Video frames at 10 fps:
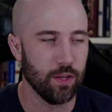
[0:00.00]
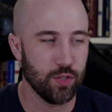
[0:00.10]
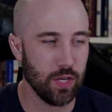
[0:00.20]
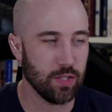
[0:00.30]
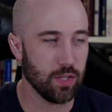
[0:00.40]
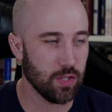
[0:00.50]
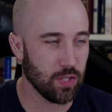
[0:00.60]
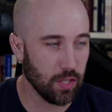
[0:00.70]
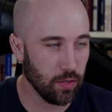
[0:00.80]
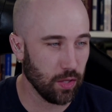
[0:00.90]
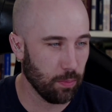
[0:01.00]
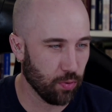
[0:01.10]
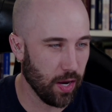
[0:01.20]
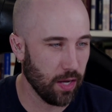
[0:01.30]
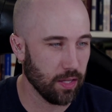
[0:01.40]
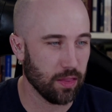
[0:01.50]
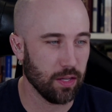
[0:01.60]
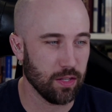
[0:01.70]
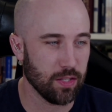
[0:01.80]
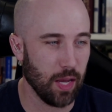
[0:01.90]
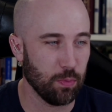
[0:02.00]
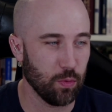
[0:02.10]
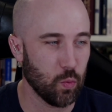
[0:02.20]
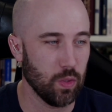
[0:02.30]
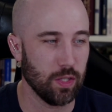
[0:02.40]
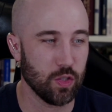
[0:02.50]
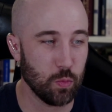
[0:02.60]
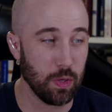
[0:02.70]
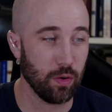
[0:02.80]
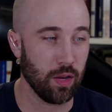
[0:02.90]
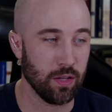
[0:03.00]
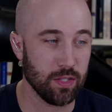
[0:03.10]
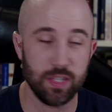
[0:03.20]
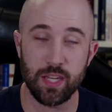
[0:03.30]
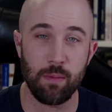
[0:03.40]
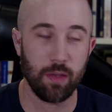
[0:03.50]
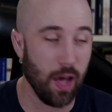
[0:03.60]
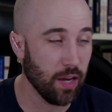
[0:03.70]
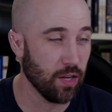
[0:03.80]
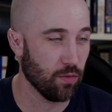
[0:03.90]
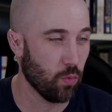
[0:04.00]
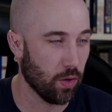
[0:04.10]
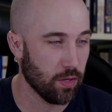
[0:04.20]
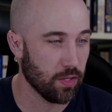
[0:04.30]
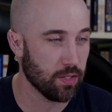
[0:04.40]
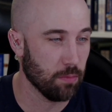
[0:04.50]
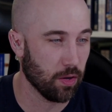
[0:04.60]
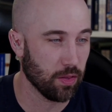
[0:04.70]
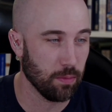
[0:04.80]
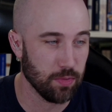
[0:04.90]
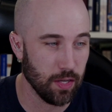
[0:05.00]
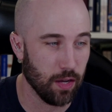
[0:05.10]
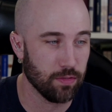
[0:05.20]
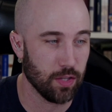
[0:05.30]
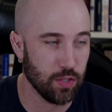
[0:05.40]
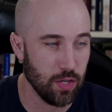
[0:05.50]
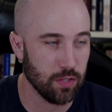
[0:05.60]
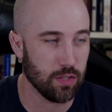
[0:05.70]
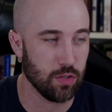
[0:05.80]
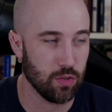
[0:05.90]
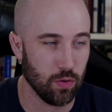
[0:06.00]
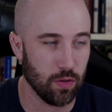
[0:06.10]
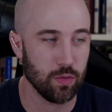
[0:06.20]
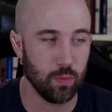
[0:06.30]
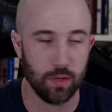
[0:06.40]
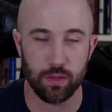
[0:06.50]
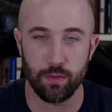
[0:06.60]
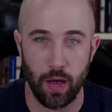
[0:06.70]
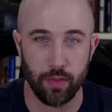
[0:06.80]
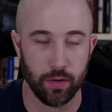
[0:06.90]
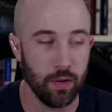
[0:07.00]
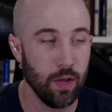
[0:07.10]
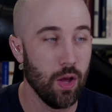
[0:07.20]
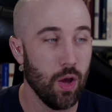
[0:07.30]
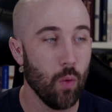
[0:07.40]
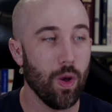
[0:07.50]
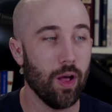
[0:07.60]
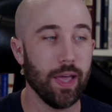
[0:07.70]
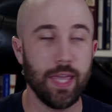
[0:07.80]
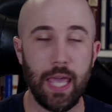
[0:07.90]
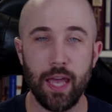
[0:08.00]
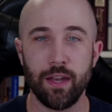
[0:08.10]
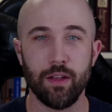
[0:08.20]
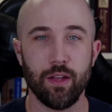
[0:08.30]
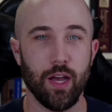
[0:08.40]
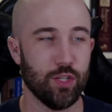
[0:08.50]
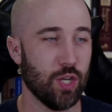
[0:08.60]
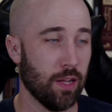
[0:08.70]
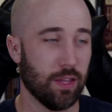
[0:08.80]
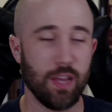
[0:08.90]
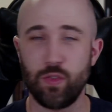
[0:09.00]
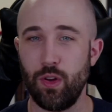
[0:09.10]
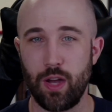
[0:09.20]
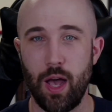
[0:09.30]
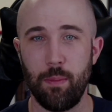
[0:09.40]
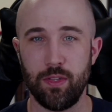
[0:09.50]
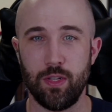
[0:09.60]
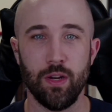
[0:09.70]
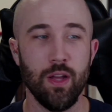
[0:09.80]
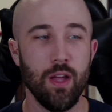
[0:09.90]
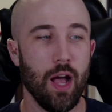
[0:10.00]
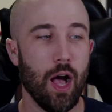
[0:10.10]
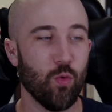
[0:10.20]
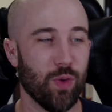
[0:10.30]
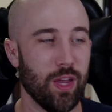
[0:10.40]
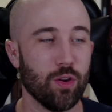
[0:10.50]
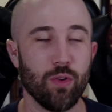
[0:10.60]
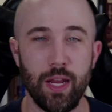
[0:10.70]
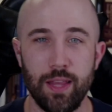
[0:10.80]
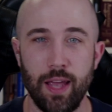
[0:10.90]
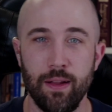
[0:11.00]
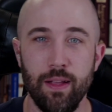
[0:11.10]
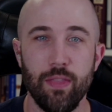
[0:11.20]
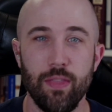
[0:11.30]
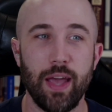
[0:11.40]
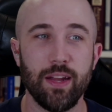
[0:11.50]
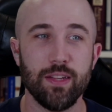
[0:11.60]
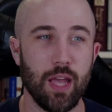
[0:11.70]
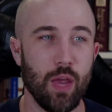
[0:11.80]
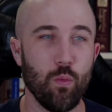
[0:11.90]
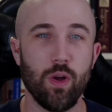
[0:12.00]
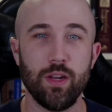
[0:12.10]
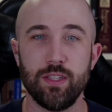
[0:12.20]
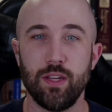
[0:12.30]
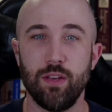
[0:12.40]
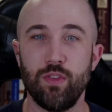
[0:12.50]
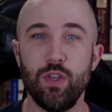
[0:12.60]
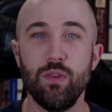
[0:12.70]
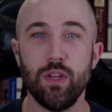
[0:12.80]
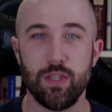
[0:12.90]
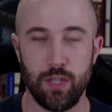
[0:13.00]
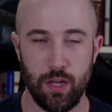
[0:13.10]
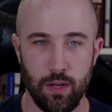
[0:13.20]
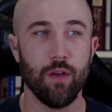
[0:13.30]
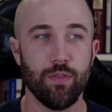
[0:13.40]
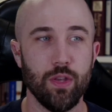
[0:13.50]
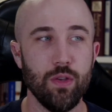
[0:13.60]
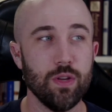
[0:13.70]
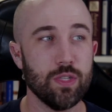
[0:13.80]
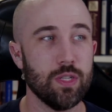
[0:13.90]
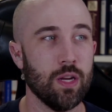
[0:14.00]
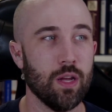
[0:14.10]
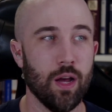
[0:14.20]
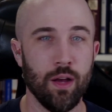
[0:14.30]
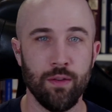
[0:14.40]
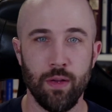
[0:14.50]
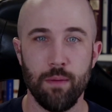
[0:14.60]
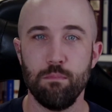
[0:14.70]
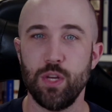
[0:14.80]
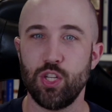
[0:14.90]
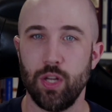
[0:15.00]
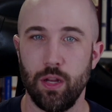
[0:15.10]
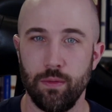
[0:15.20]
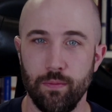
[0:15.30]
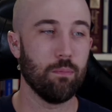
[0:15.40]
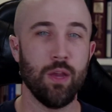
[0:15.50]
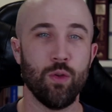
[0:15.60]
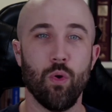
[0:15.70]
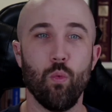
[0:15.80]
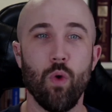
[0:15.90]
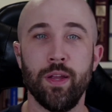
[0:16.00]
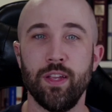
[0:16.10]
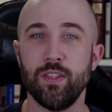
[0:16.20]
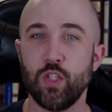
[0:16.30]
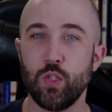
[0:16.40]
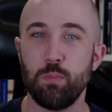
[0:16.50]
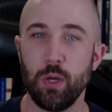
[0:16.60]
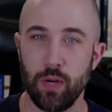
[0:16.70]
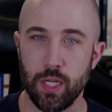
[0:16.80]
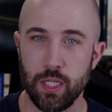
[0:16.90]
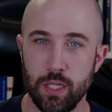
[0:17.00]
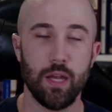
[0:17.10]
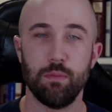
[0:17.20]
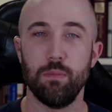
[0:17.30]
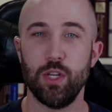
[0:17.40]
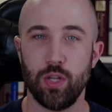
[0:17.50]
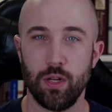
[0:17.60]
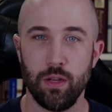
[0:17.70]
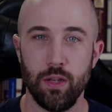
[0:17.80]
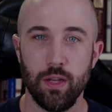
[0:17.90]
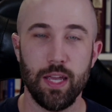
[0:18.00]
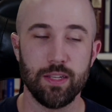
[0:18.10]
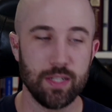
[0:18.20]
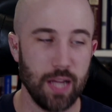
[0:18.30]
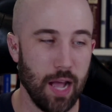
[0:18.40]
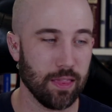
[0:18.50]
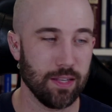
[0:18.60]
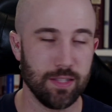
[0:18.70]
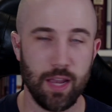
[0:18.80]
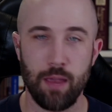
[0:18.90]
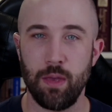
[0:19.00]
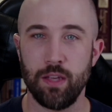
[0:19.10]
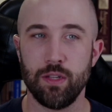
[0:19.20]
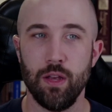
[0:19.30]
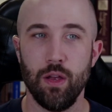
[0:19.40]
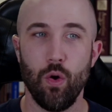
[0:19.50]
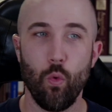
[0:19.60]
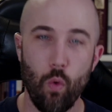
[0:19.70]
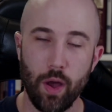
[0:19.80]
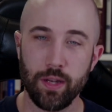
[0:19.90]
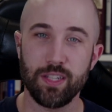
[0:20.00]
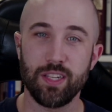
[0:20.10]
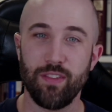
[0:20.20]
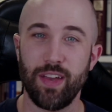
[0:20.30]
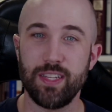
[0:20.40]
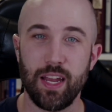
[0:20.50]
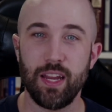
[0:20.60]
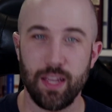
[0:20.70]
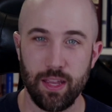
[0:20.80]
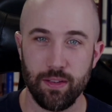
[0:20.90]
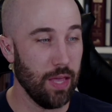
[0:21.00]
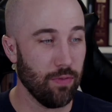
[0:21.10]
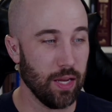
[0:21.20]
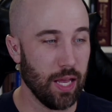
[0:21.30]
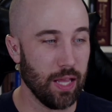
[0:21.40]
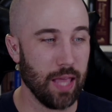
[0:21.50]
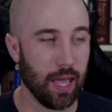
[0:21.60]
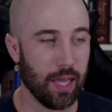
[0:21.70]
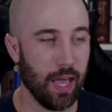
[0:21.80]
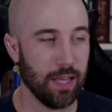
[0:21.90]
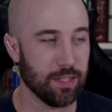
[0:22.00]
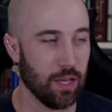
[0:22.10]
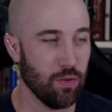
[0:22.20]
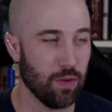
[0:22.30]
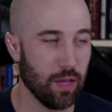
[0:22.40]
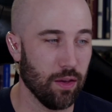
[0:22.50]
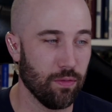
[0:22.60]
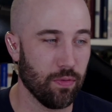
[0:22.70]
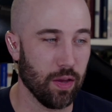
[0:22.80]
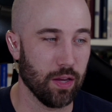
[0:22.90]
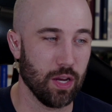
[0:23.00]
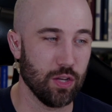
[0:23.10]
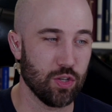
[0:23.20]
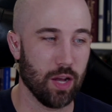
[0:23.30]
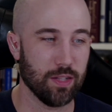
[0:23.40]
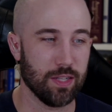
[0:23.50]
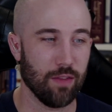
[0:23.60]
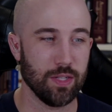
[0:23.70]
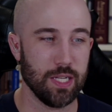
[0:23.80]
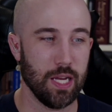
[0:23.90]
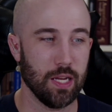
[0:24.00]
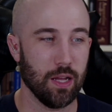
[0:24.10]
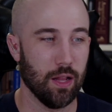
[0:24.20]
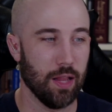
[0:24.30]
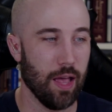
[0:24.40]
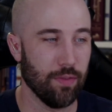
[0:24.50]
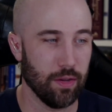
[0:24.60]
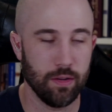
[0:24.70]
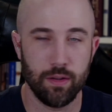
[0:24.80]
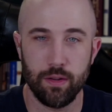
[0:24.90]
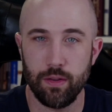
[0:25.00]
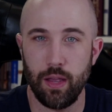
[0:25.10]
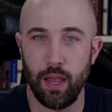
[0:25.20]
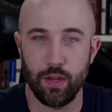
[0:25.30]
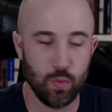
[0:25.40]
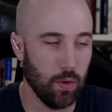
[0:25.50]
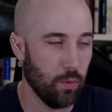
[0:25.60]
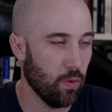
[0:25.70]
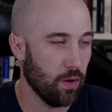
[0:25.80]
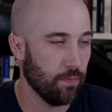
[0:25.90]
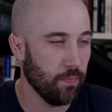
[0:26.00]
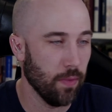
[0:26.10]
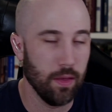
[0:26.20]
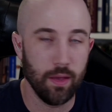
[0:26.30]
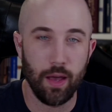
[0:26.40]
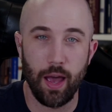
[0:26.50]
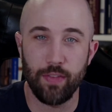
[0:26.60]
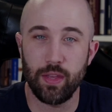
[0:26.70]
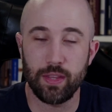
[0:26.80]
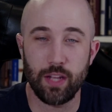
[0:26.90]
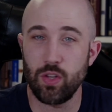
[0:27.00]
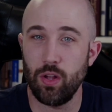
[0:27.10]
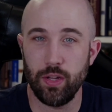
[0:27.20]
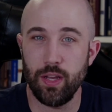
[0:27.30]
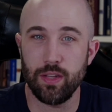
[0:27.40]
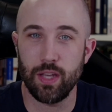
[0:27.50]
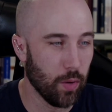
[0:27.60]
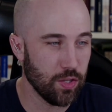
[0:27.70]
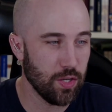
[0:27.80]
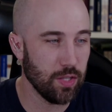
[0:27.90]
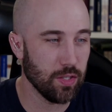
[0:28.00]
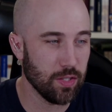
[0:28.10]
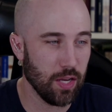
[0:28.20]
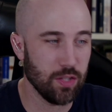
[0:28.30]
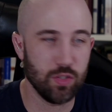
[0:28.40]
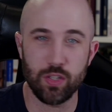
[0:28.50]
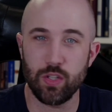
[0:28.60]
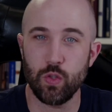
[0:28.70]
Jesus is clearly praying that the disciples will experience the same kind of oneness among themselves that Jesus enjoys with the Father. Well, again, John, thanks for your comments here. I'll reiterate that is a oneness of unison, of a unison of mission. Being one in spirit and mission is not the same as oneness of identity. Even in that case that you give in John 17:11 and 21, I think that's all it is. When Jesus says, just